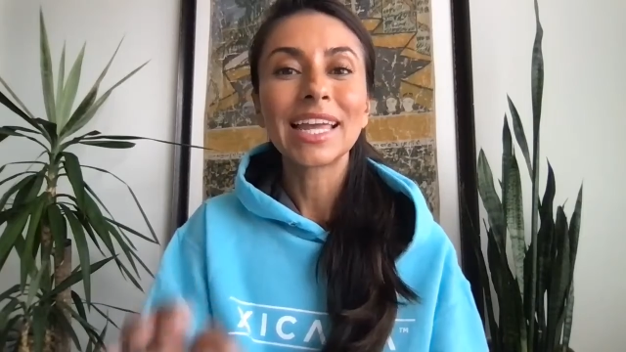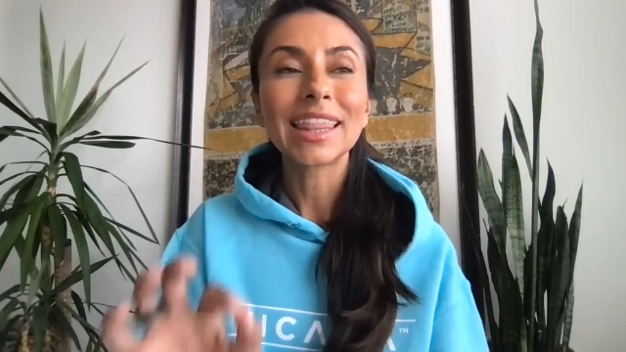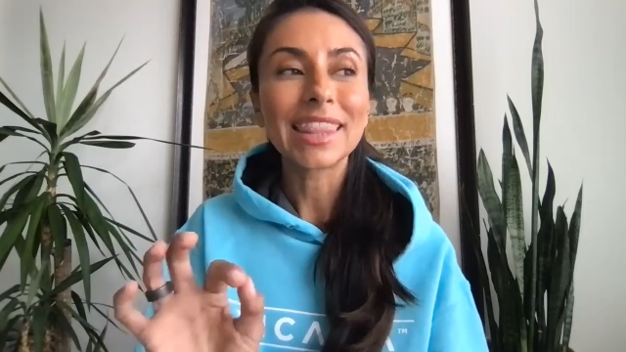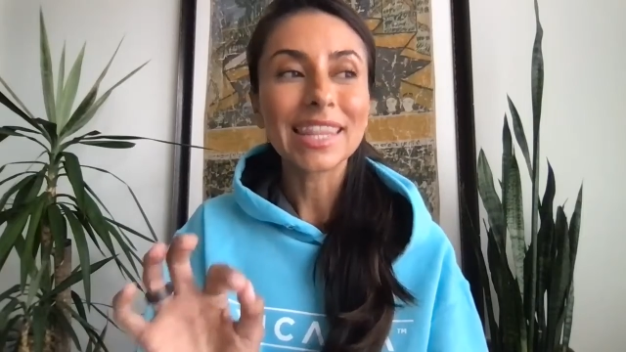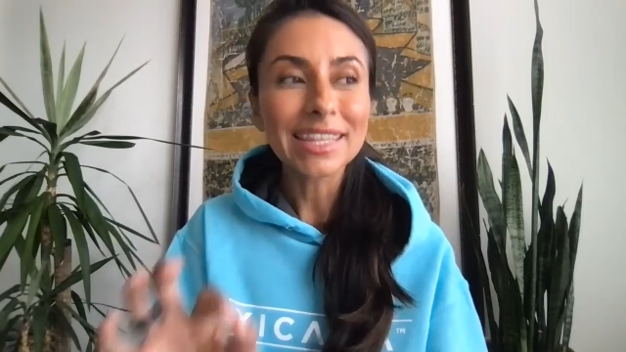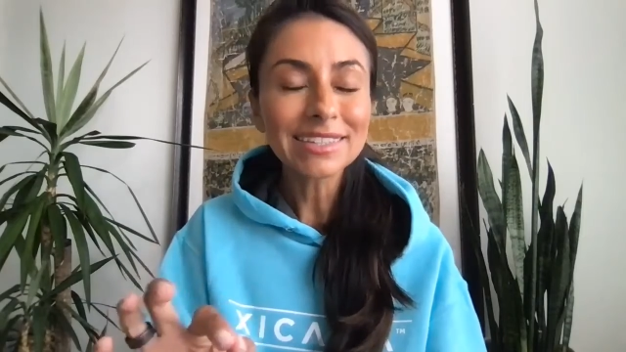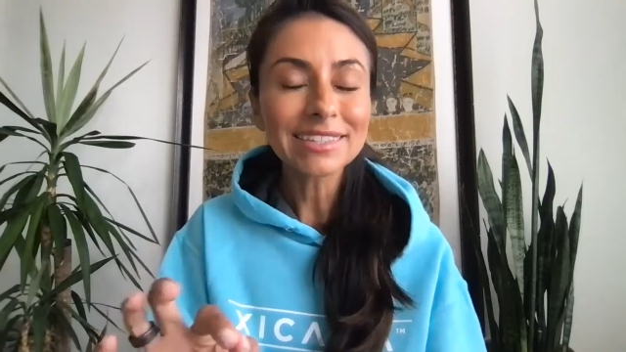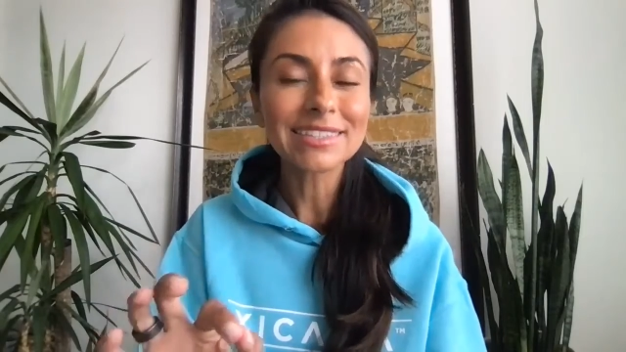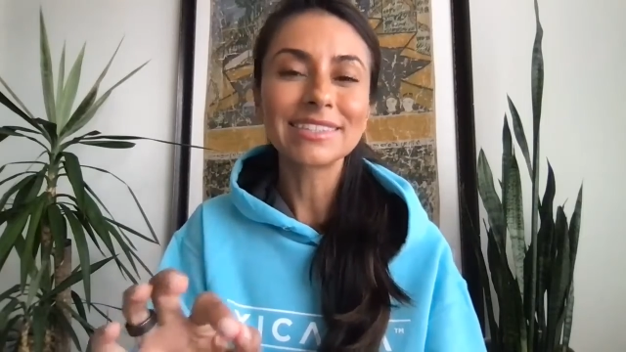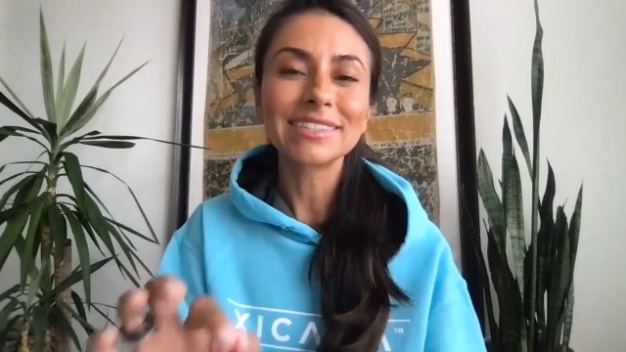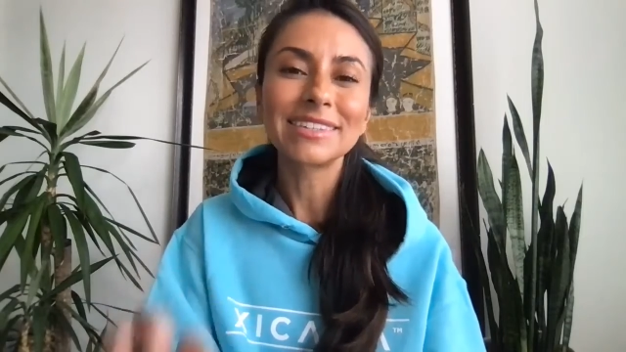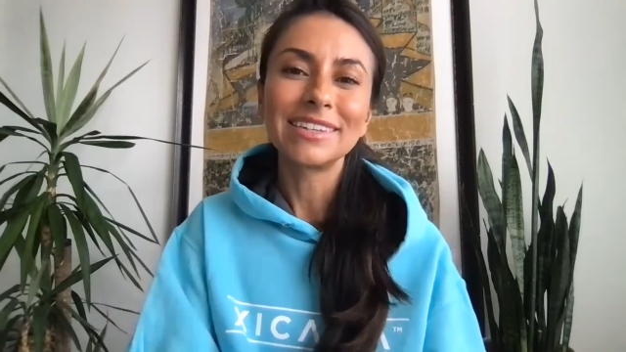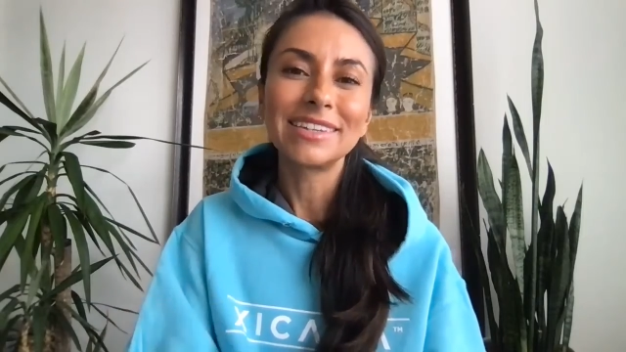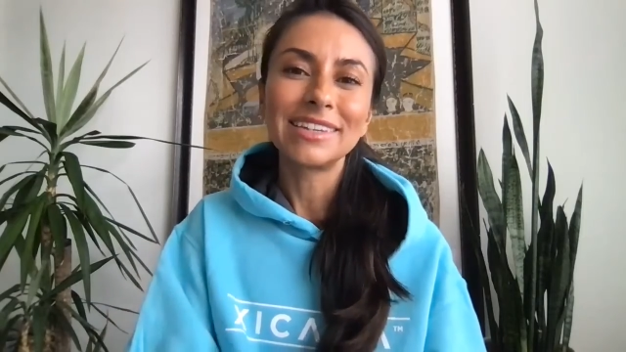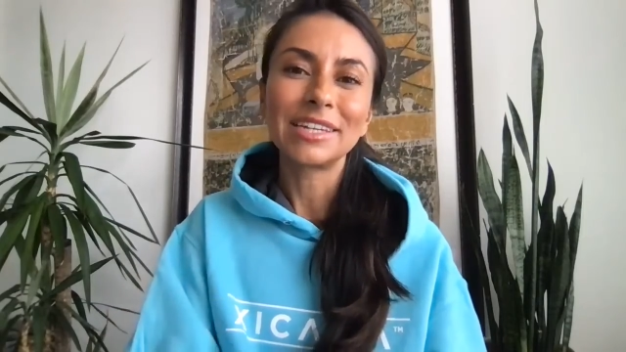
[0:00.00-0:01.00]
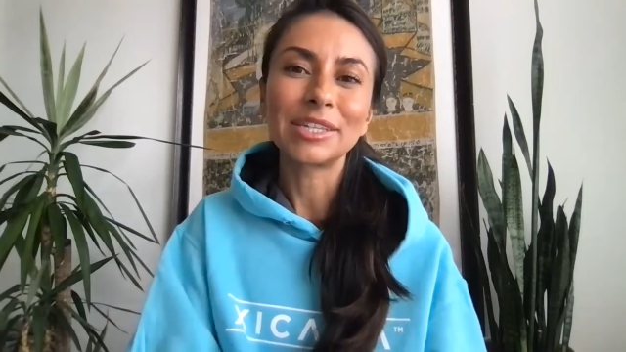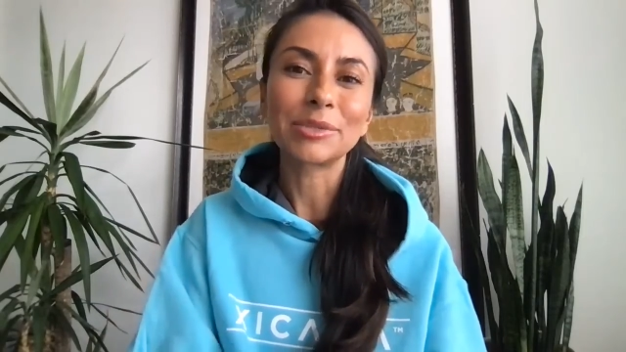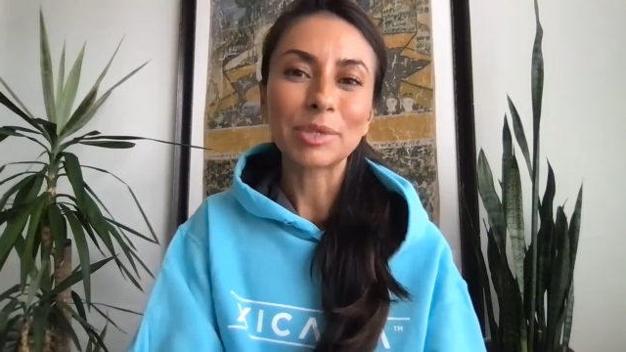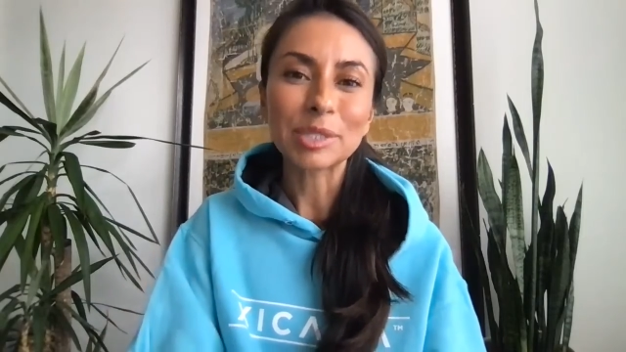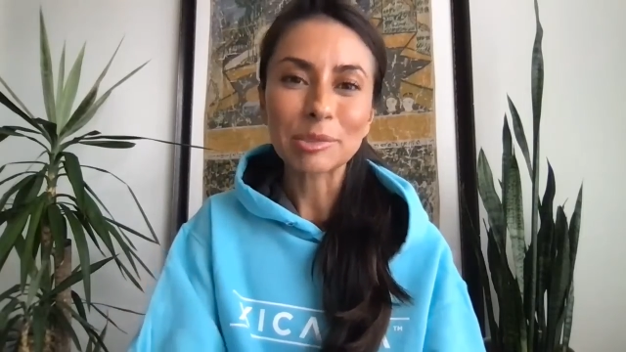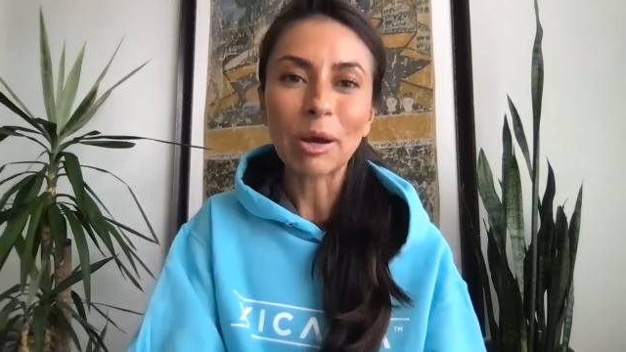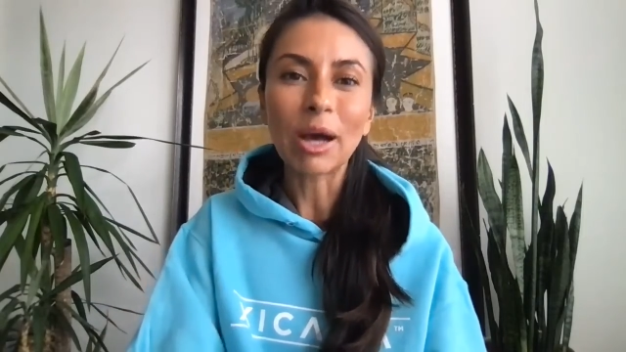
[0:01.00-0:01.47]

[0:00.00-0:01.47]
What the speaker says: This is what's